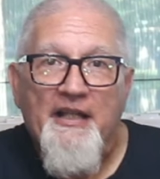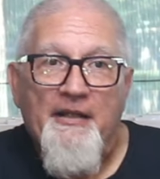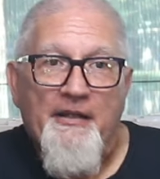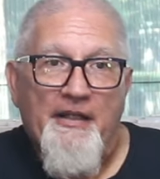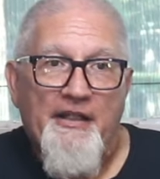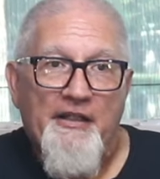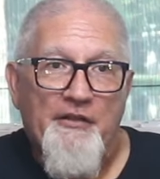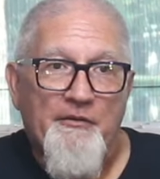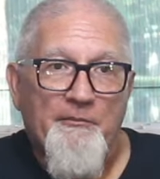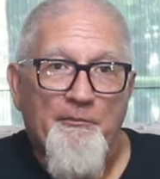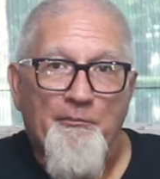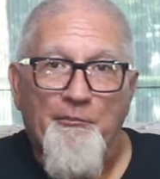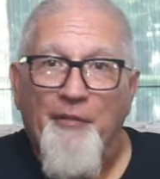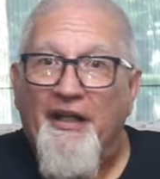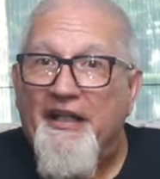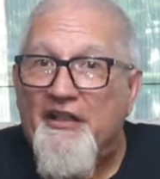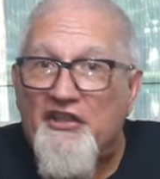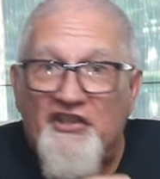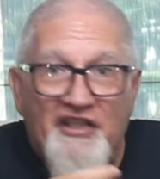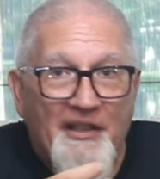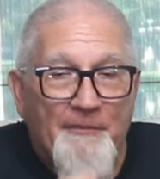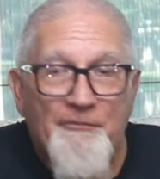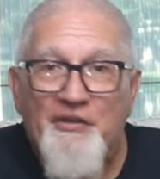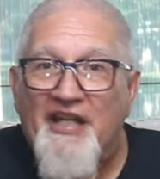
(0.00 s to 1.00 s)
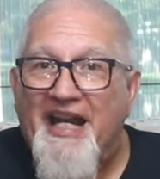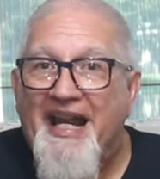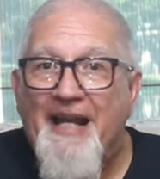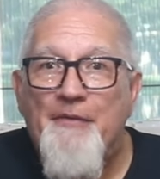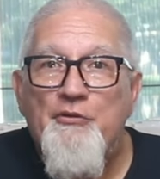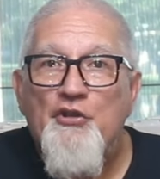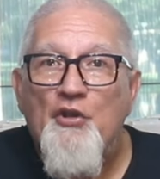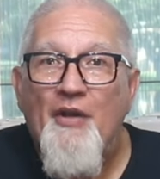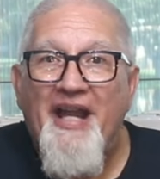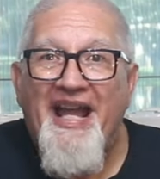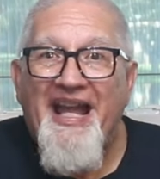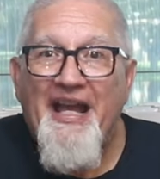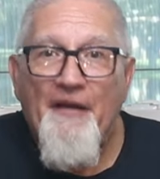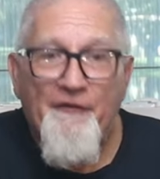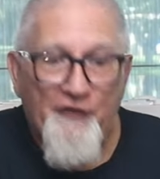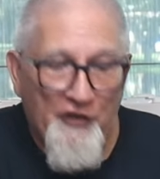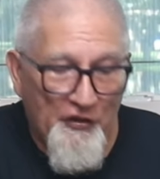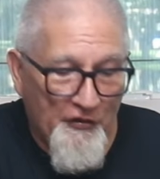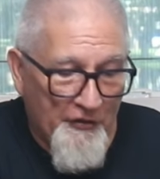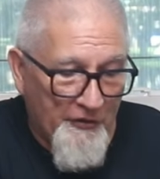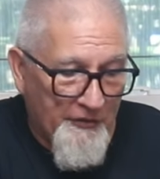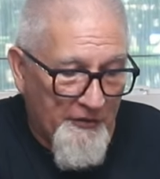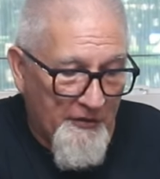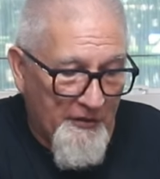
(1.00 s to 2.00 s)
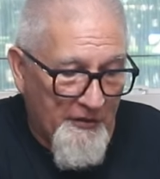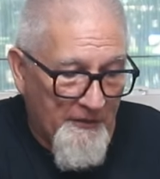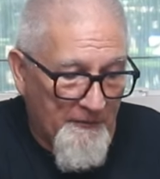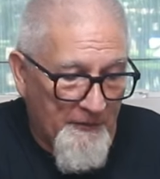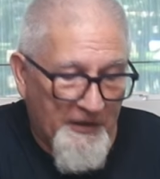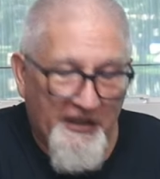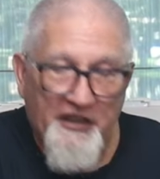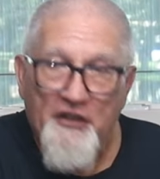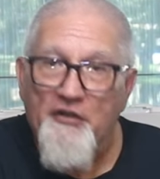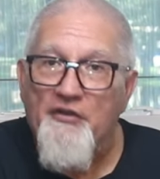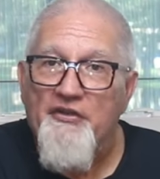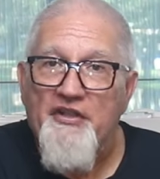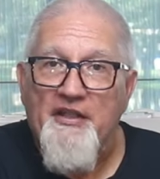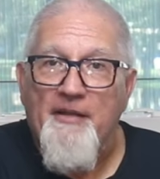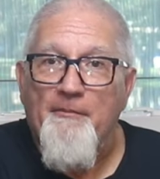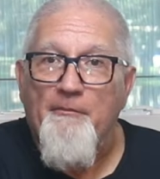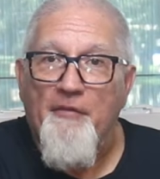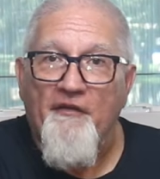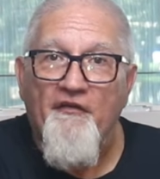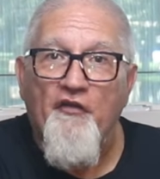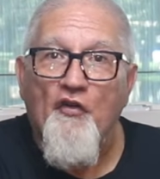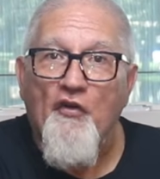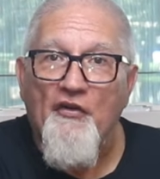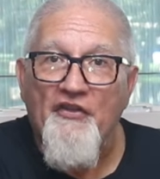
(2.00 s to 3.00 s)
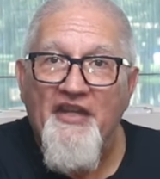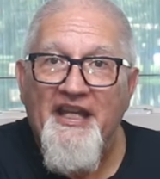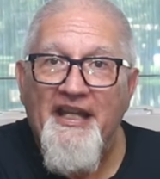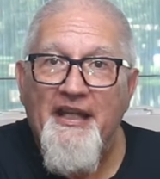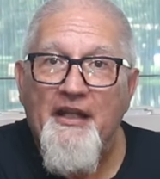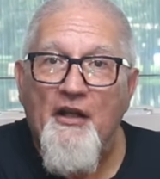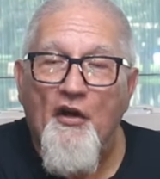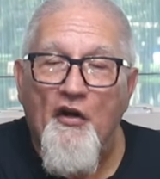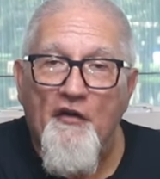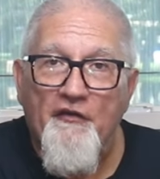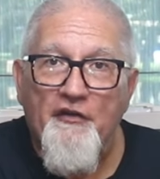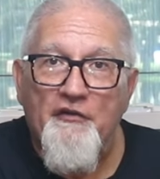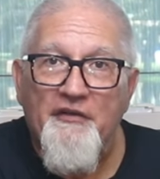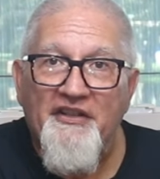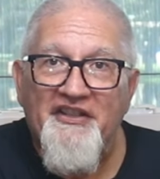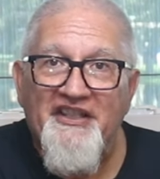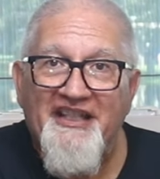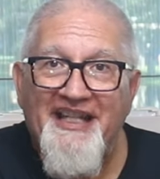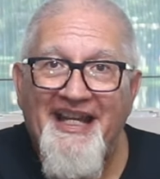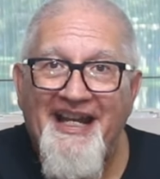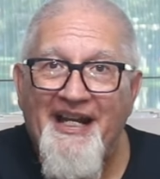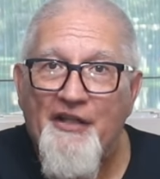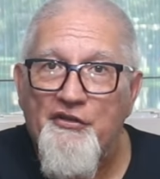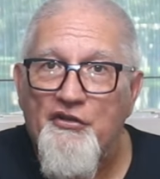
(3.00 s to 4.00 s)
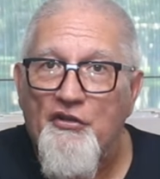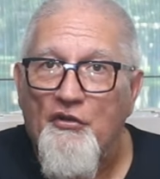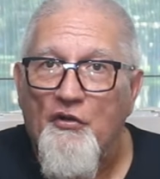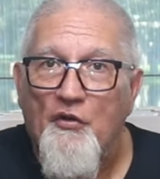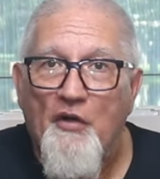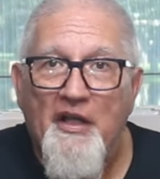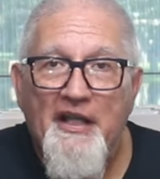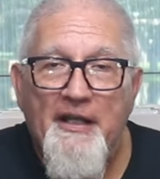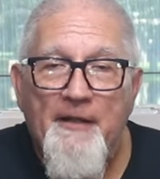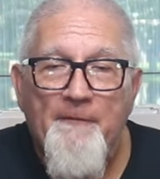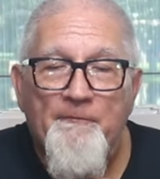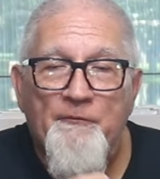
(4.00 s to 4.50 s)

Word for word: It, but sometimes you have to kill them before they overrun the castle.